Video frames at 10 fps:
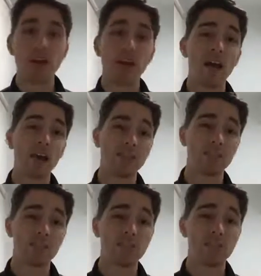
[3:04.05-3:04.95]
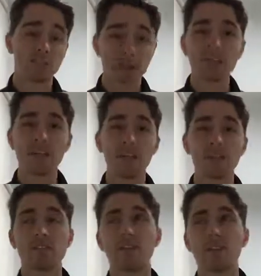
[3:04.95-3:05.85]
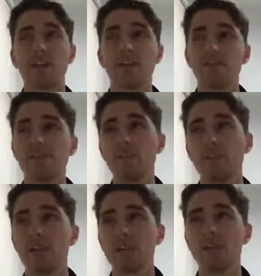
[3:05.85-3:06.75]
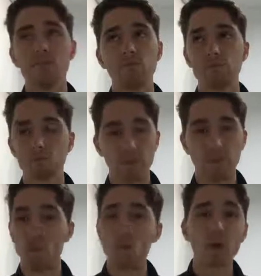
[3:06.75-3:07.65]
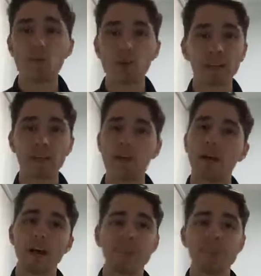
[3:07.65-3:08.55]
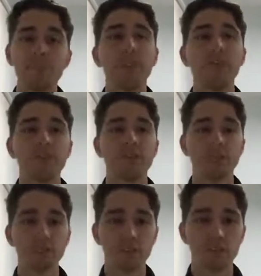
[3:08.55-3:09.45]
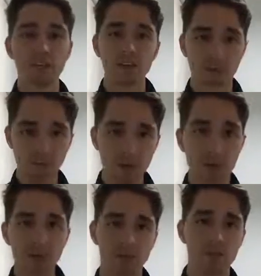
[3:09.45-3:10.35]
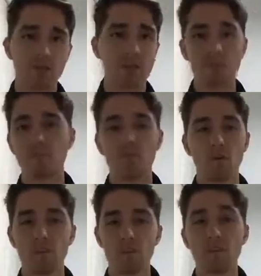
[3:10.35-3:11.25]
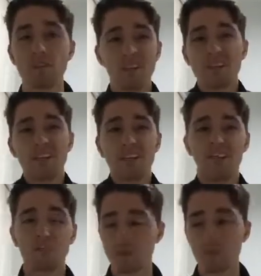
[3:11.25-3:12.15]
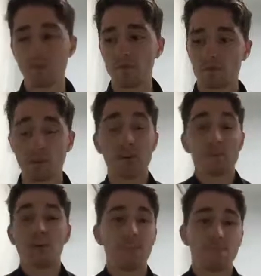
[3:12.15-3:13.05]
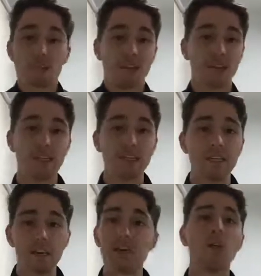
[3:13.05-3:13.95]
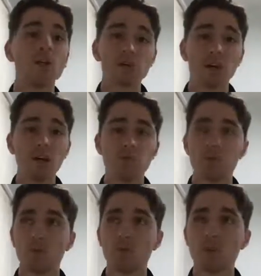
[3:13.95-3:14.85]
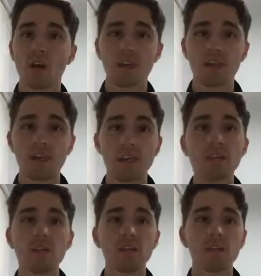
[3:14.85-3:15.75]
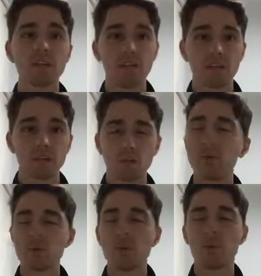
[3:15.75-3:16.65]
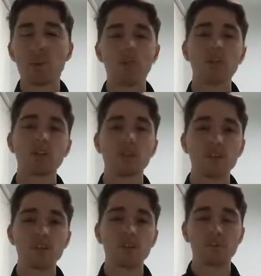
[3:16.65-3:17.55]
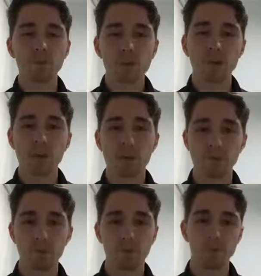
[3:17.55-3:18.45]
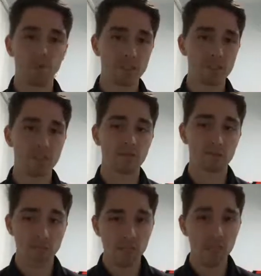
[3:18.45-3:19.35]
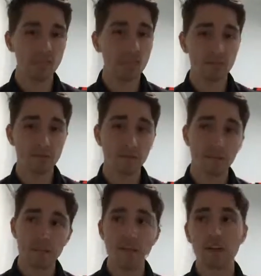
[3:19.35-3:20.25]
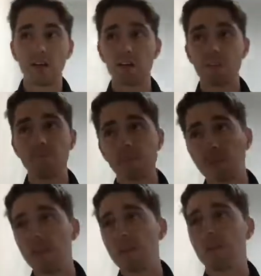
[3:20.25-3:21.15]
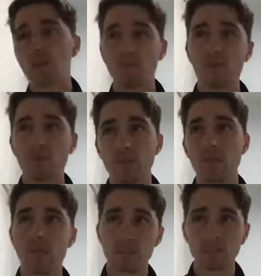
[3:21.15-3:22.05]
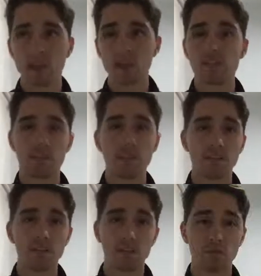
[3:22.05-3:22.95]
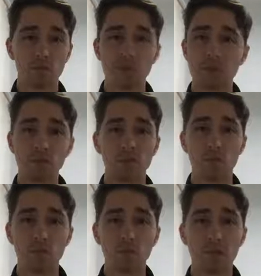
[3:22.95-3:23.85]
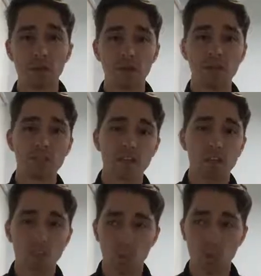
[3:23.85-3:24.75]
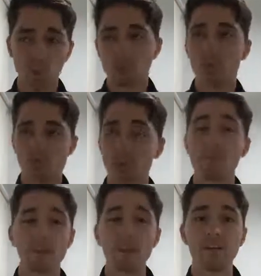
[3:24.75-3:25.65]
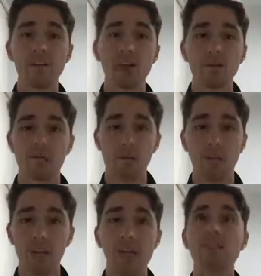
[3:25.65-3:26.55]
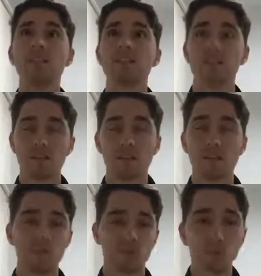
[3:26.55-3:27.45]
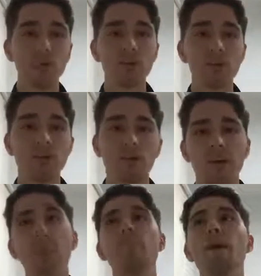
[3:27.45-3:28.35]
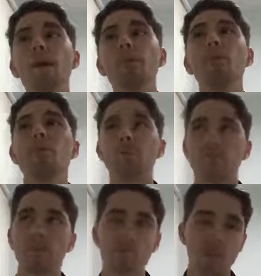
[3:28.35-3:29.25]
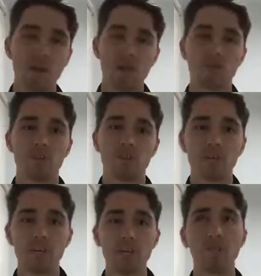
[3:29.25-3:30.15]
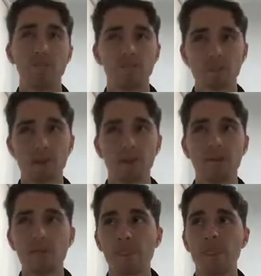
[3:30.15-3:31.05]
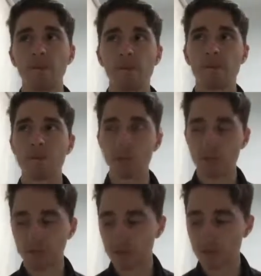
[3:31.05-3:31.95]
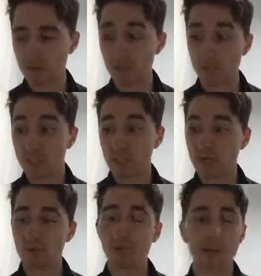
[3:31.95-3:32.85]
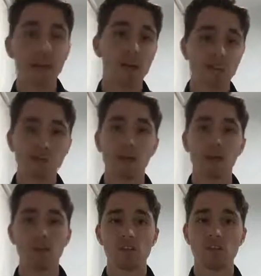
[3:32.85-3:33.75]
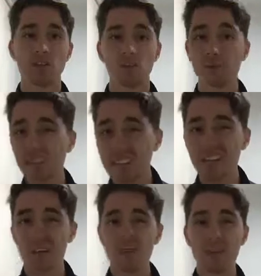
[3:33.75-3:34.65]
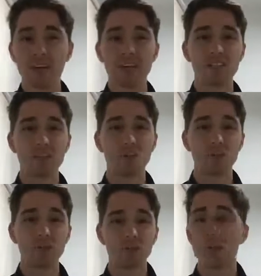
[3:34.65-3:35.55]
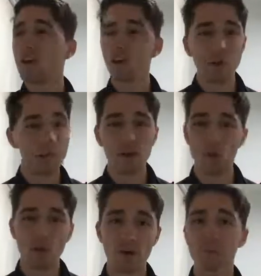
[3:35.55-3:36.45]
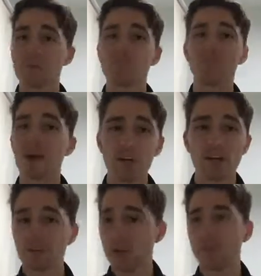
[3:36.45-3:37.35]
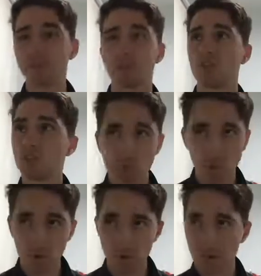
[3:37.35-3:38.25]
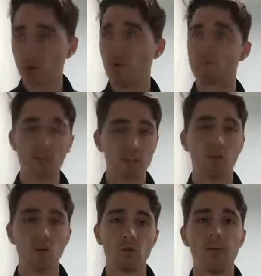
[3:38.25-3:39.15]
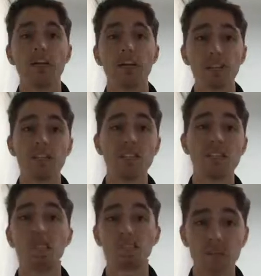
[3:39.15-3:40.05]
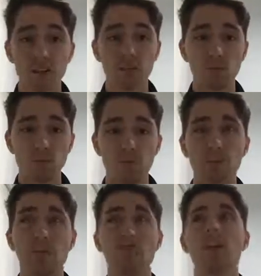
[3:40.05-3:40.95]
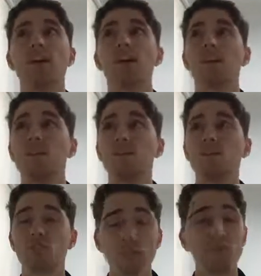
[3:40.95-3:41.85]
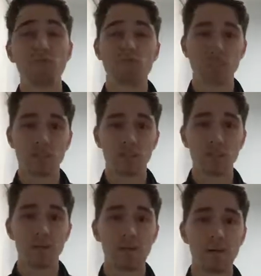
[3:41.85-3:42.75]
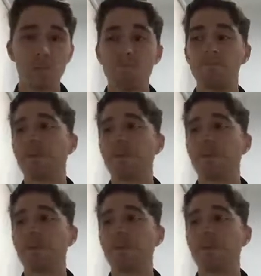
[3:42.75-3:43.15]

And Jack Billings, again, he was dropped for 1 week, had 50-odd touches and kicked 3. It was his best performance by a Sandy player in a long time. So it was kind of a given that we knew that he was going to come in, especially after the performance from Sydney. If, the Caulfields and the Hunter Clarks and that, maybe got the job done against Sydney, or it was a competitive game for at least a couple of quarters, maybe they would have kept him out for another week. But I feel like there's a bit of urgency, and we need to get our best players on the park. We need to get a win against Gold Coast, no matter what. It doesn't matter if it's a 2-point win or a 10-goal win. It just needs to be a fucking win, because there is so much pressure on the club.